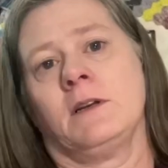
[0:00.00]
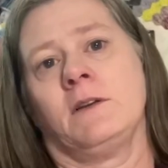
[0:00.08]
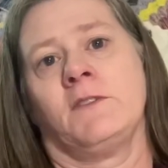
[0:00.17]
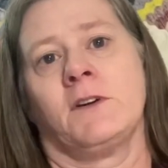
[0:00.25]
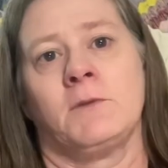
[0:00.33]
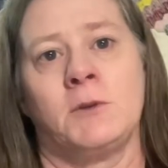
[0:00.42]

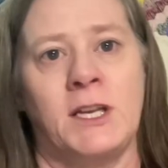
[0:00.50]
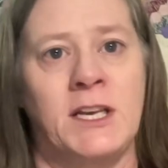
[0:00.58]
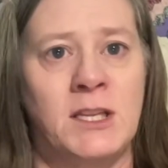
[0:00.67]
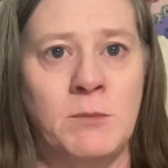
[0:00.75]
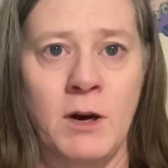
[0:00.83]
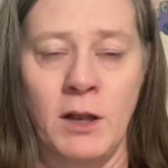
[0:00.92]
I'm gonna lay
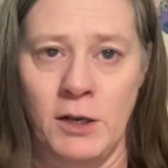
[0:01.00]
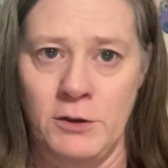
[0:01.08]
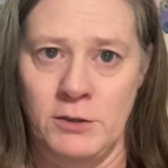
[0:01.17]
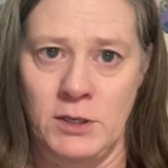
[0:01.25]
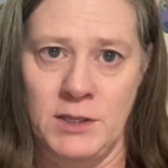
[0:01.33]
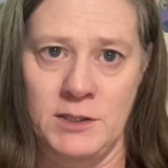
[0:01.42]
them all
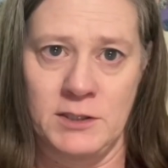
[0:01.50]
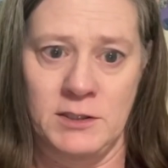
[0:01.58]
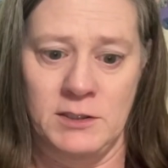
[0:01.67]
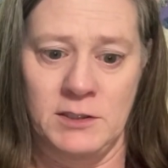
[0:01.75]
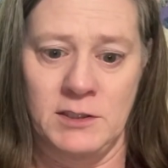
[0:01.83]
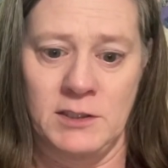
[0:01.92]
out on
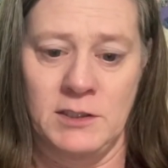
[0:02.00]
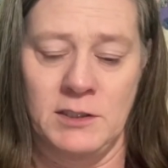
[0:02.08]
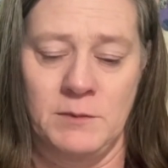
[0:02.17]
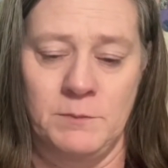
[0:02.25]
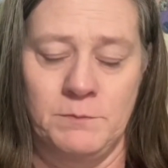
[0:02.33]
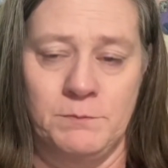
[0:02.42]

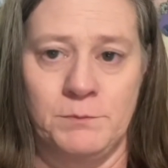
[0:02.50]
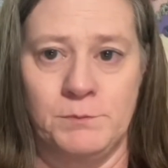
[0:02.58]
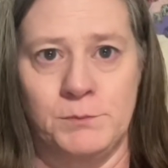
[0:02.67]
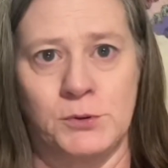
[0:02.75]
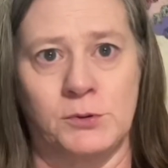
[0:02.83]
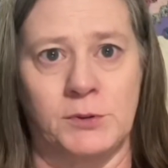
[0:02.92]
the
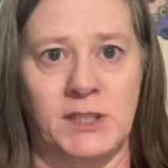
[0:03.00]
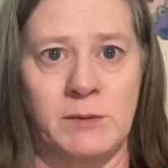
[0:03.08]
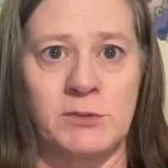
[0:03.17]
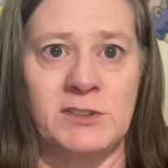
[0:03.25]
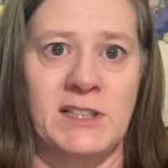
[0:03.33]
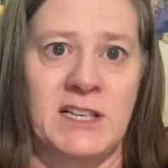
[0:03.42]
pool
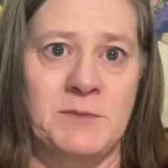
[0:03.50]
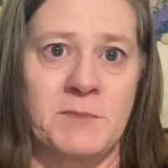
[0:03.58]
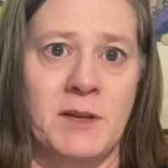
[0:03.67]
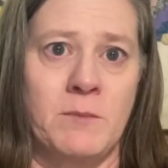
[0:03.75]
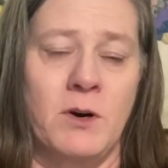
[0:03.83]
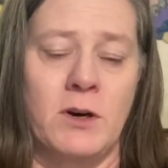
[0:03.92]
table slash
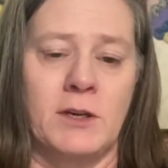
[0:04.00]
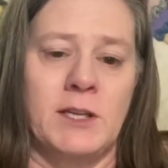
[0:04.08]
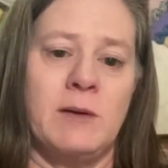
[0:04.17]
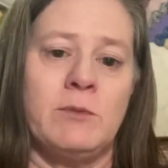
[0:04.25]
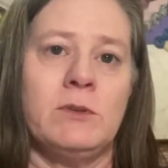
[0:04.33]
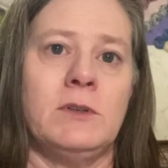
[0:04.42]
ping pong
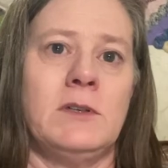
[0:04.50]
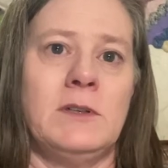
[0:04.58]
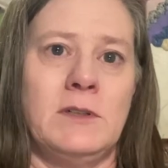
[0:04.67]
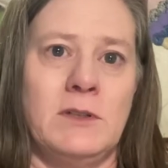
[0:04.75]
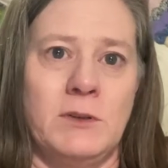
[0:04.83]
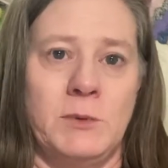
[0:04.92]
table.
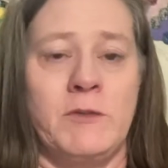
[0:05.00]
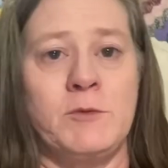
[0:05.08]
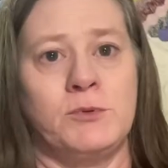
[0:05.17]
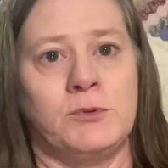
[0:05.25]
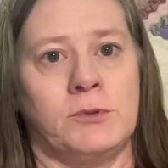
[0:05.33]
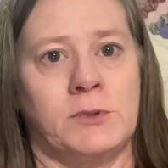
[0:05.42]
We have a
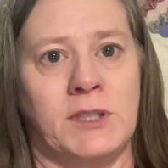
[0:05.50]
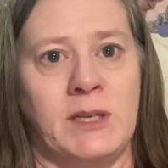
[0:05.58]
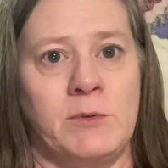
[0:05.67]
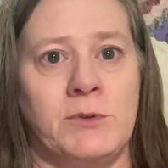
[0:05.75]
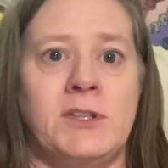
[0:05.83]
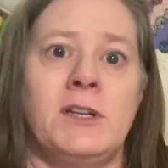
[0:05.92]
pool
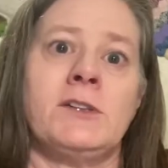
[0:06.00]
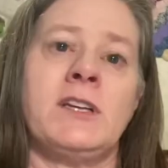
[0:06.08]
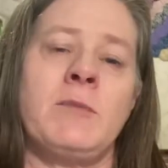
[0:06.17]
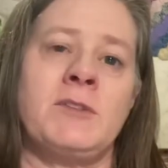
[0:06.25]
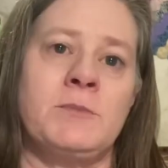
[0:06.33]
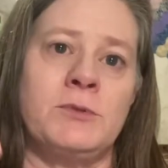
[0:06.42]
table, and then on
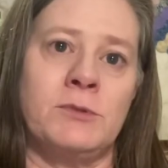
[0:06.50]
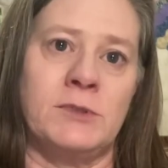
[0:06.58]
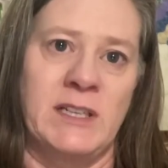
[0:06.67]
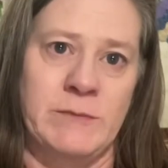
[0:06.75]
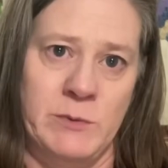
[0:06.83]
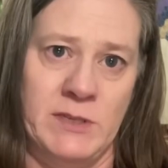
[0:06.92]
top of the pool
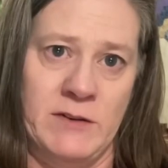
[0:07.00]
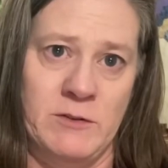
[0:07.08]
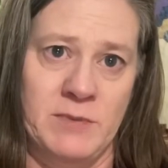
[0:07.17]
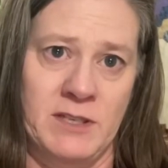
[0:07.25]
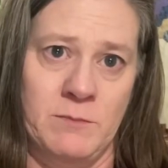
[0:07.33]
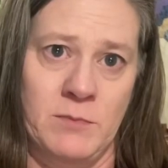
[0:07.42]
table we have a
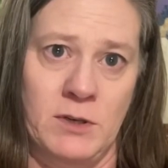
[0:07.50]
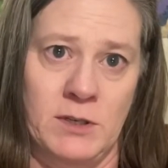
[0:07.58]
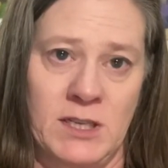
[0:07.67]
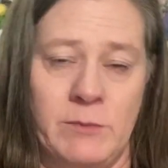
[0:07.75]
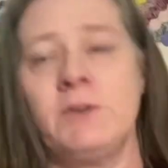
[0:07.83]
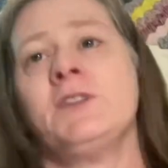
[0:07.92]
ping pong
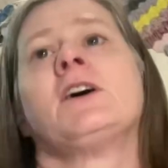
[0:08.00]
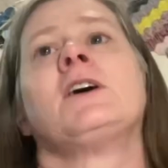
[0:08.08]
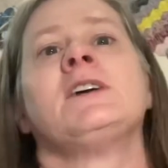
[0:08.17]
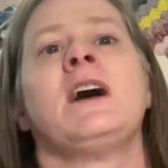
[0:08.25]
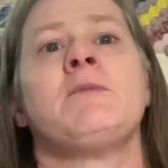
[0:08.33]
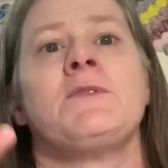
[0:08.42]
table, and then on
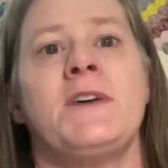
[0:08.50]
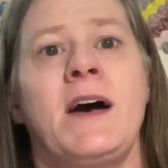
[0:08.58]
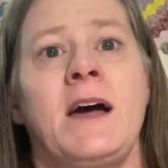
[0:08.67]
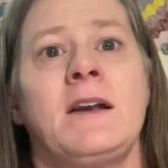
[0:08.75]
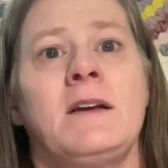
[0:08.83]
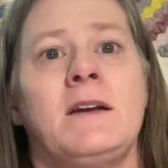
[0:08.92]
top of
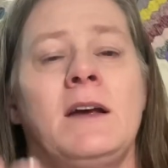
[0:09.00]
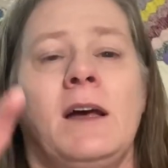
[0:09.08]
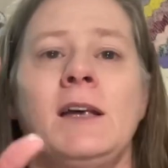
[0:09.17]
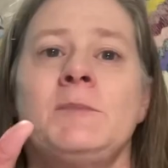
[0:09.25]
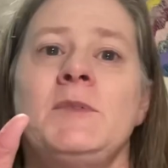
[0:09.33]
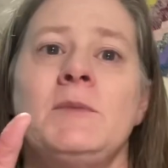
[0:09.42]
that
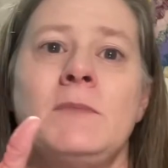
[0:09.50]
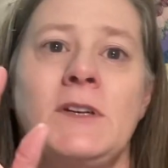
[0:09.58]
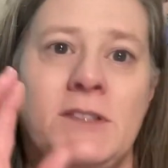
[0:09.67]
has been my